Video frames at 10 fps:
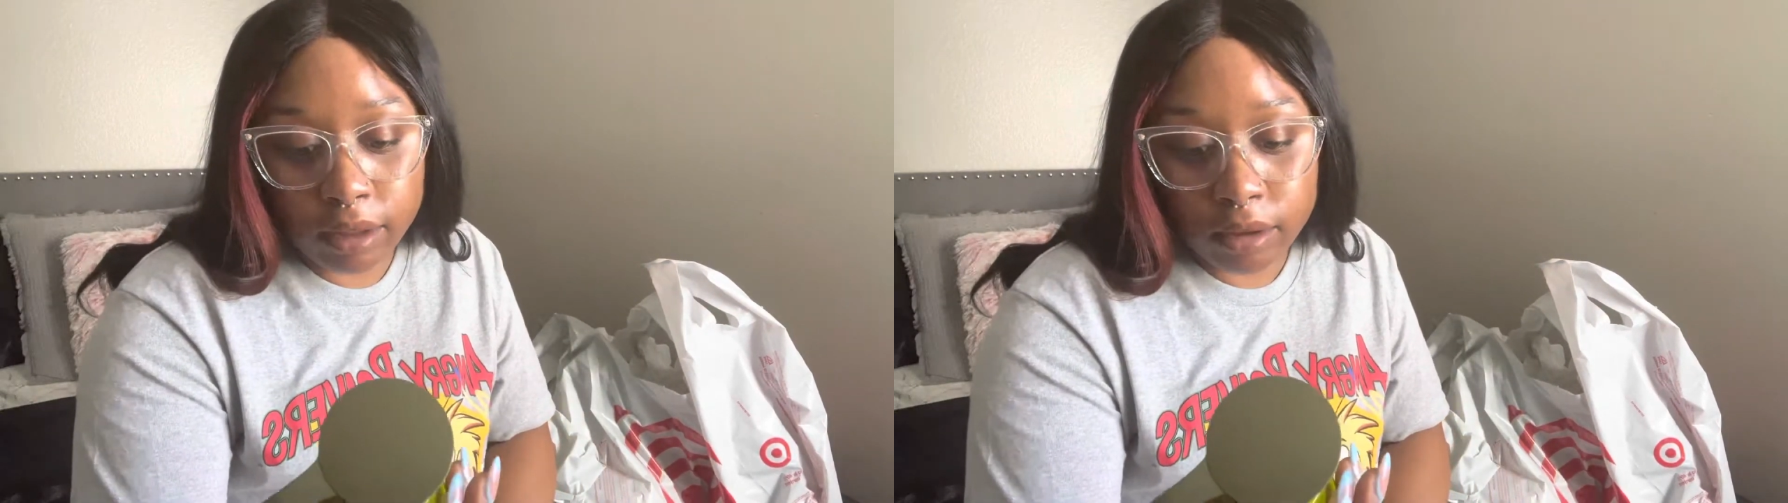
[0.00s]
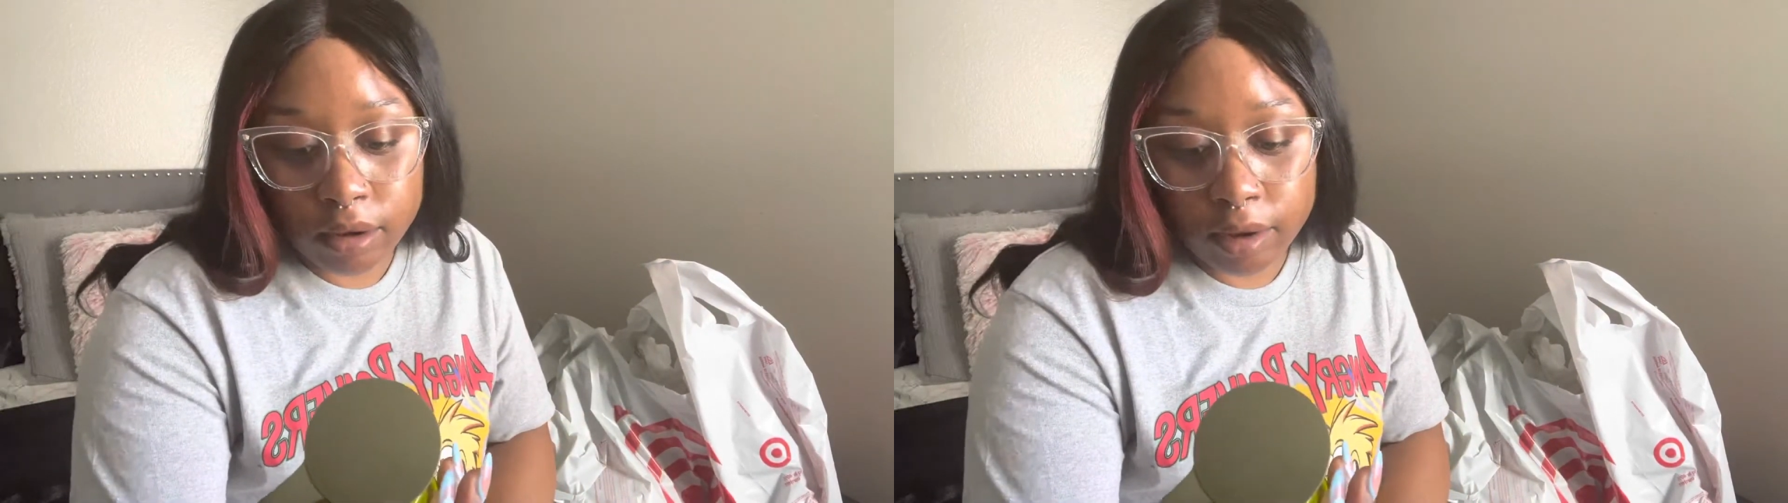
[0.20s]

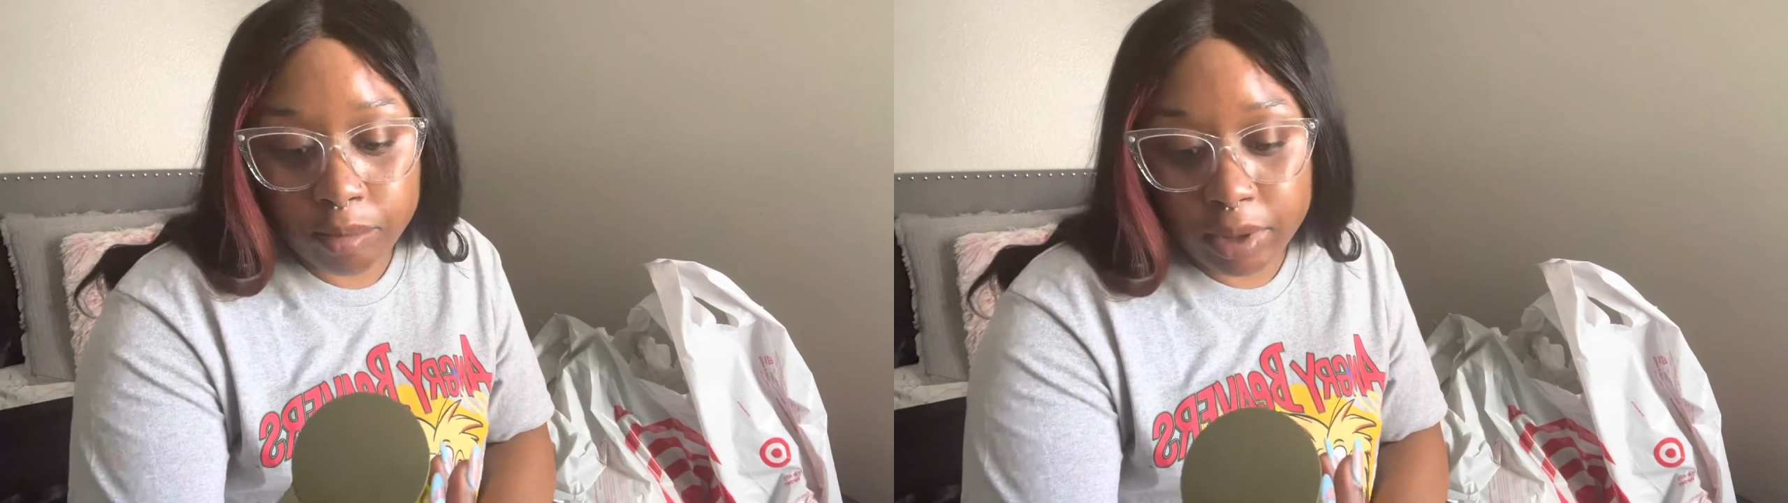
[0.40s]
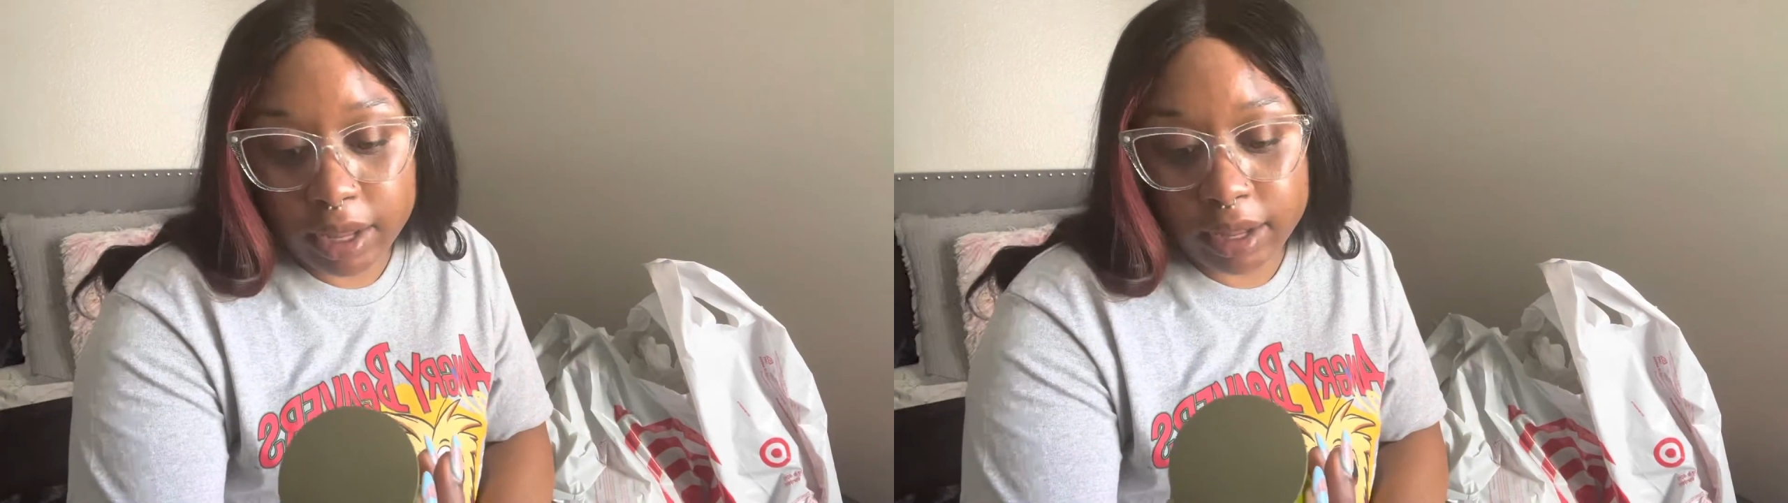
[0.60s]

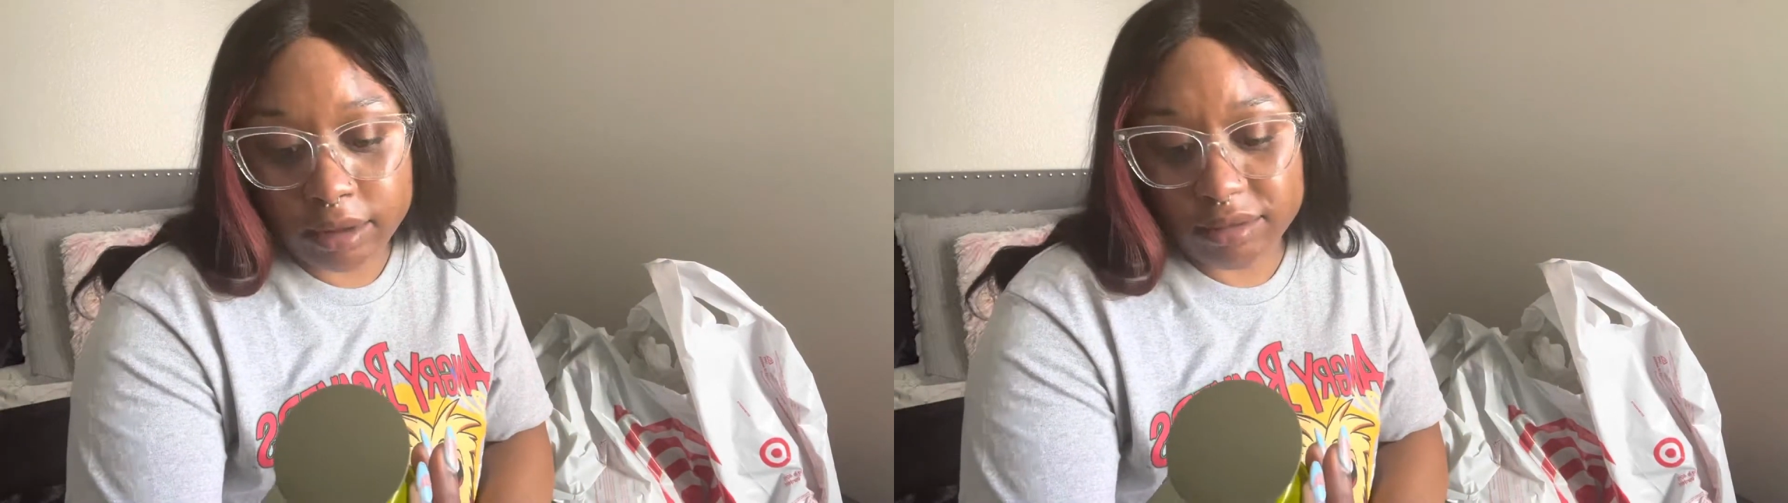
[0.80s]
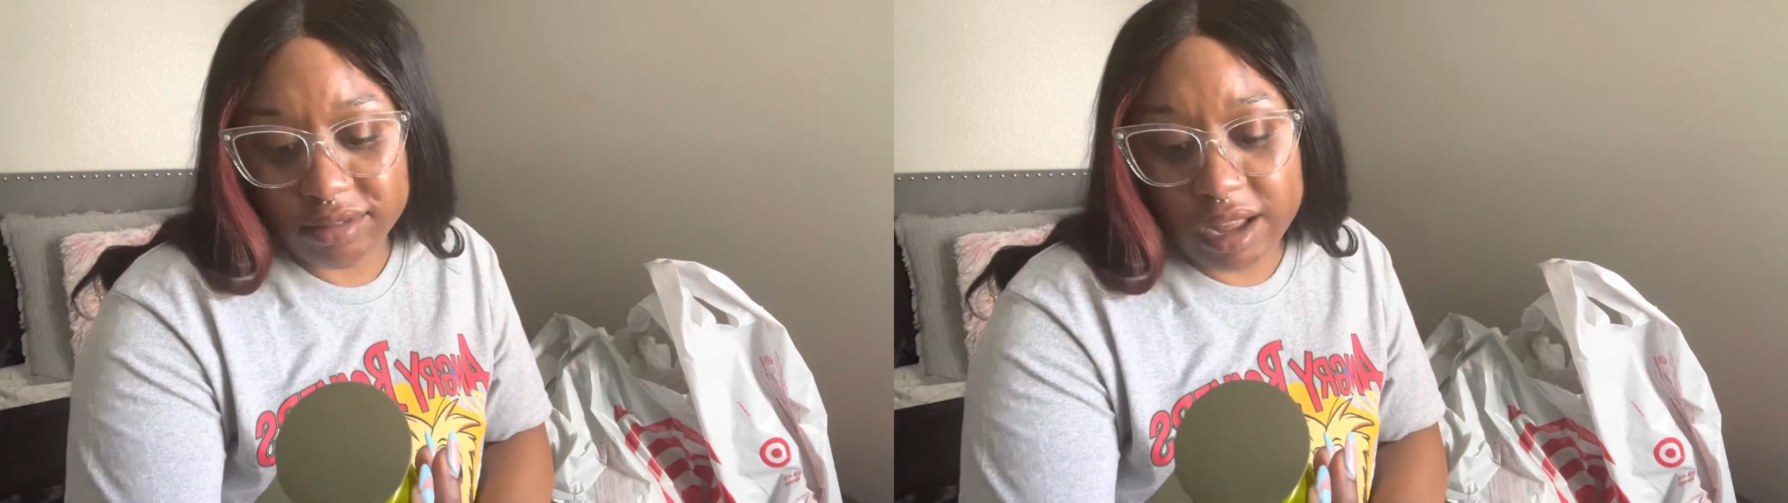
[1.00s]
european.
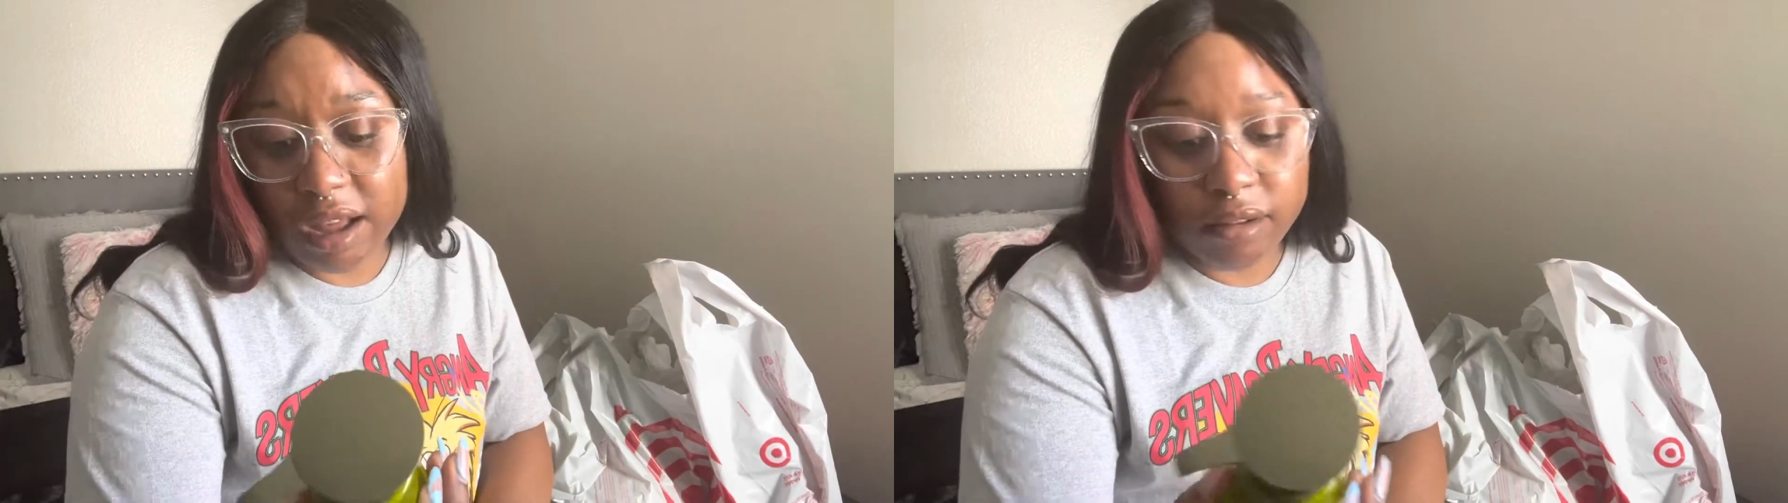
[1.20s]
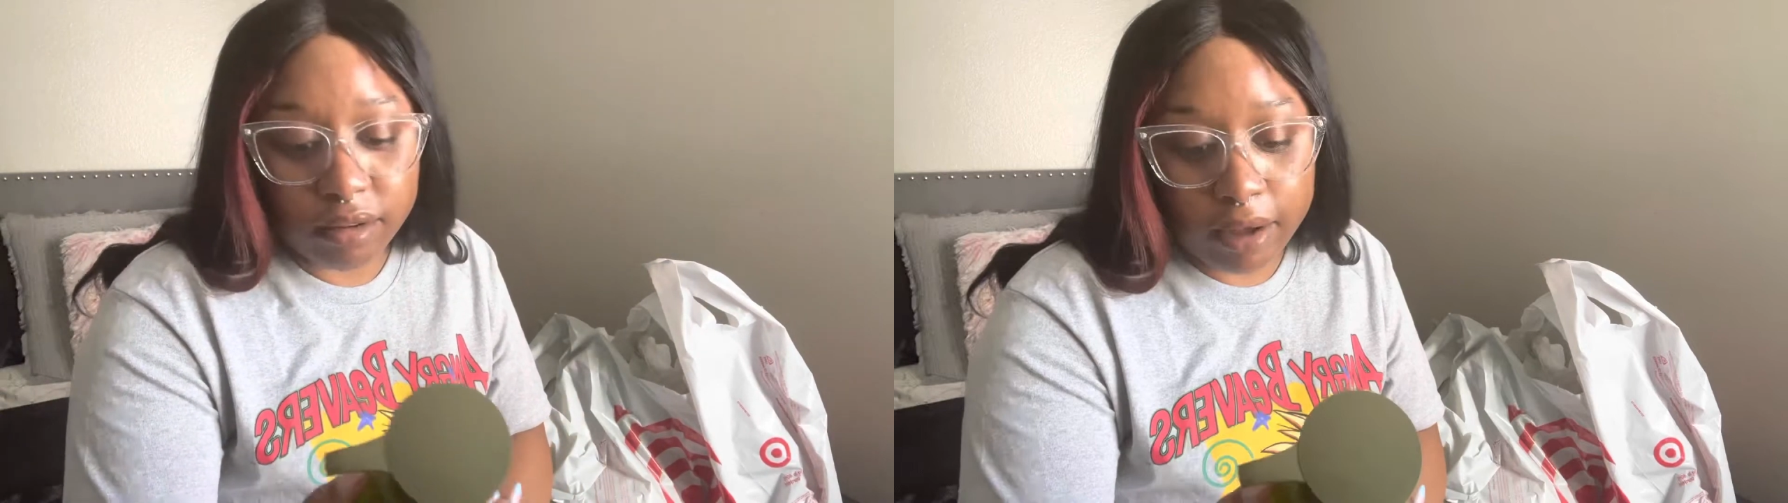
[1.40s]
I
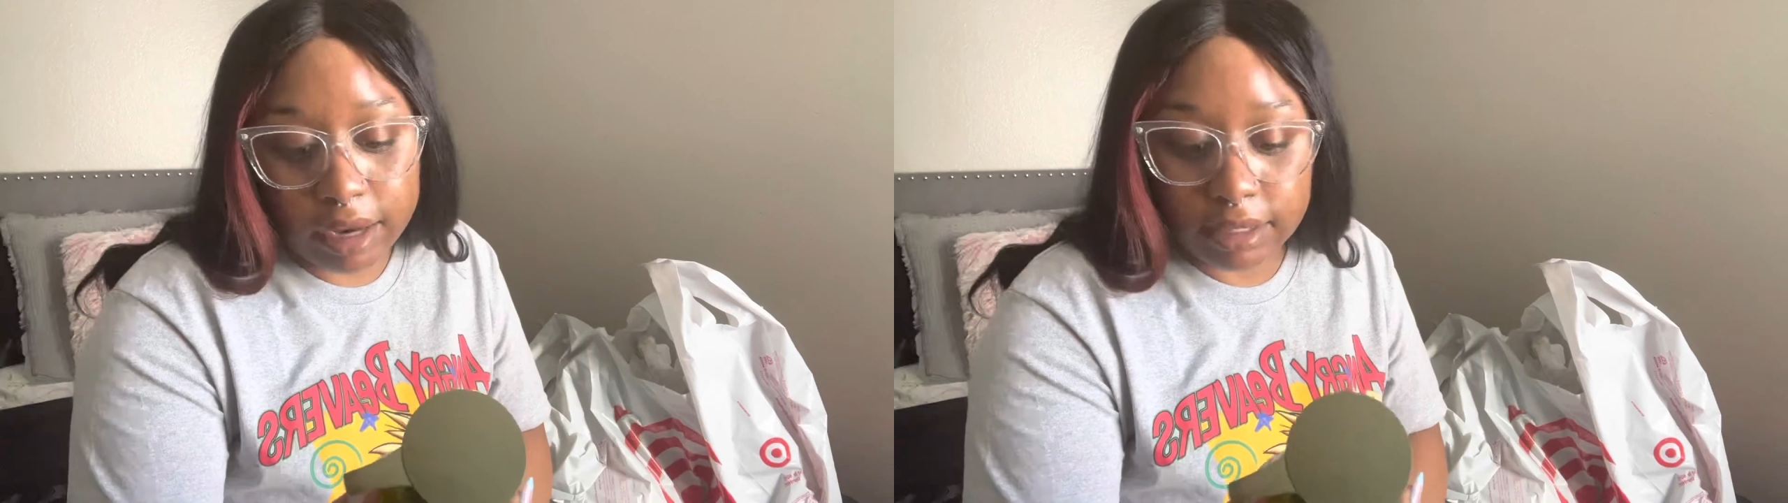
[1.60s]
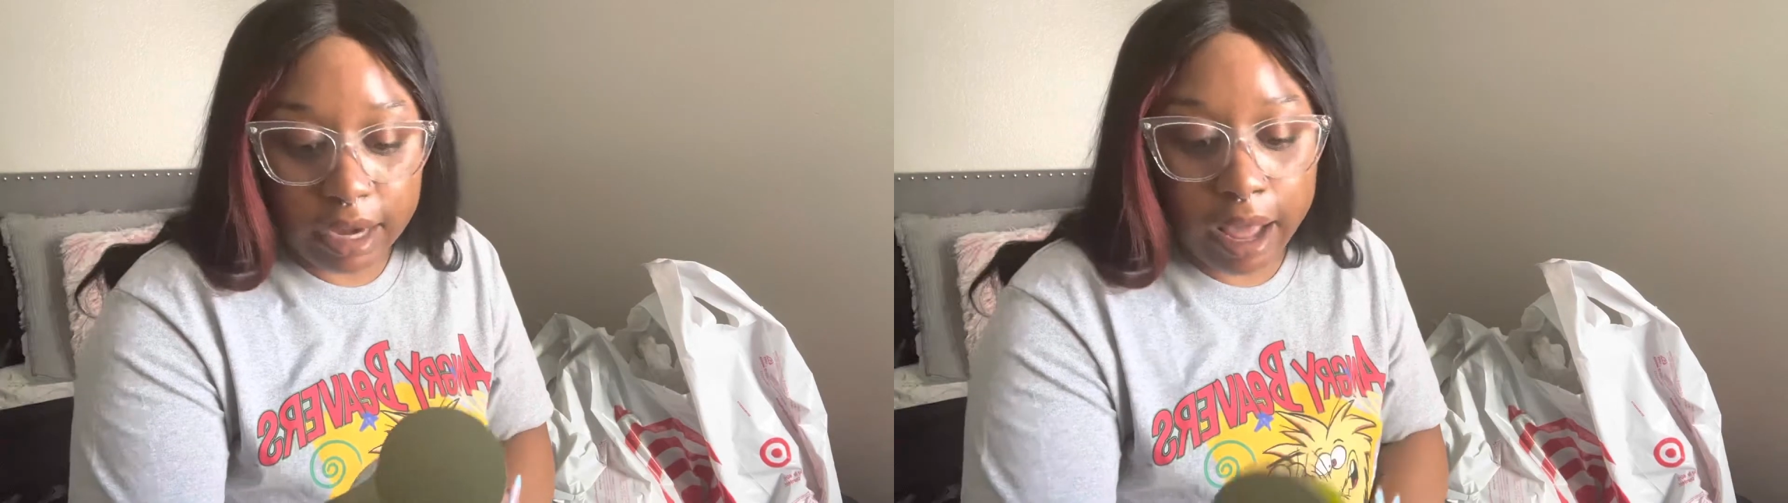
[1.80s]
don't know how to
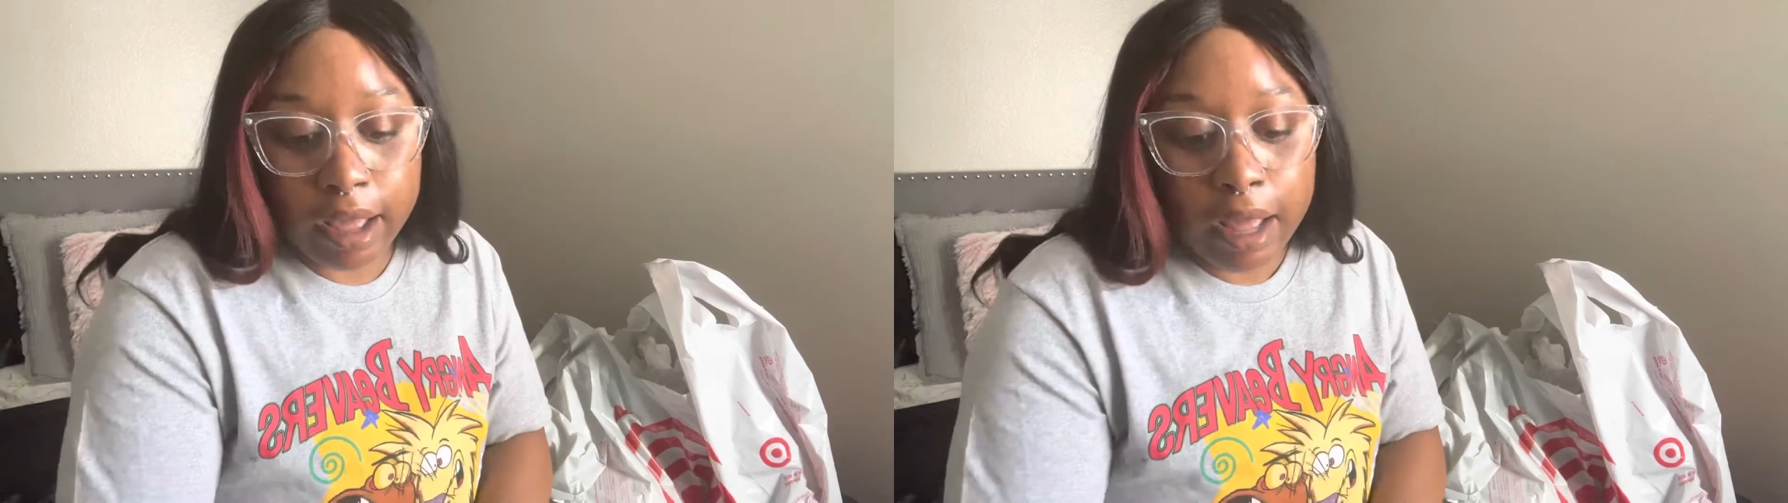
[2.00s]
say that.